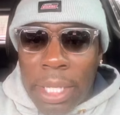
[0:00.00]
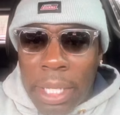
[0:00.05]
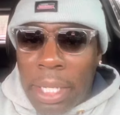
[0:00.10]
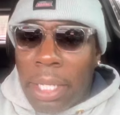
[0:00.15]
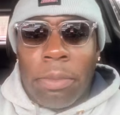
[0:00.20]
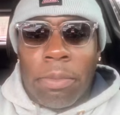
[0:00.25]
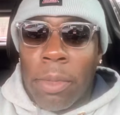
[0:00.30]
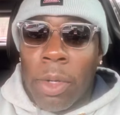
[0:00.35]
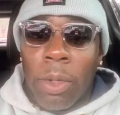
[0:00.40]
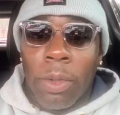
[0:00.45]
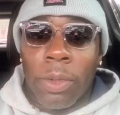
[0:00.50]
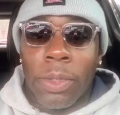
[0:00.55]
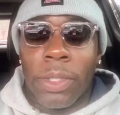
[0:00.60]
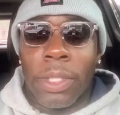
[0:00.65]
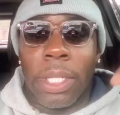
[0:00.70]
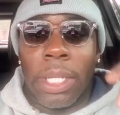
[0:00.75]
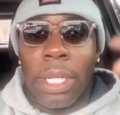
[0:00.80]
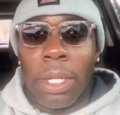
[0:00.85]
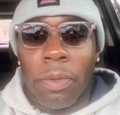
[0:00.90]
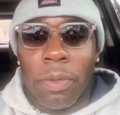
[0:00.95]
utmost
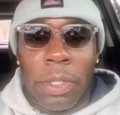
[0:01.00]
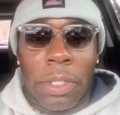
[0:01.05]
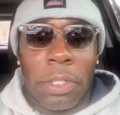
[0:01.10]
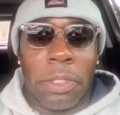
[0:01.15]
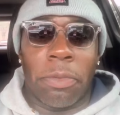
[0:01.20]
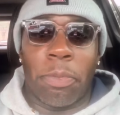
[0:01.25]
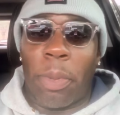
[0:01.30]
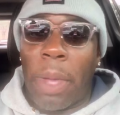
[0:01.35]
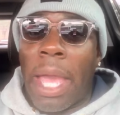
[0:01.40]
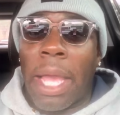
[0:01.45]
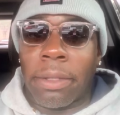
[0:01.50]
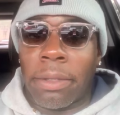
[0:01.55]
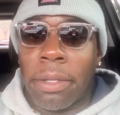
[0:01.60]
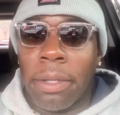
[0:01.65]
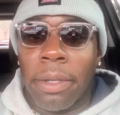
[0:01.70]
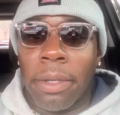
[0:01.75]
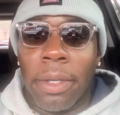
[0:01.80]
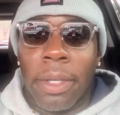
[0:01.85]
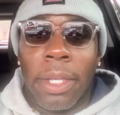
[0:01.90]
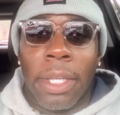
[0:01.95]
respect.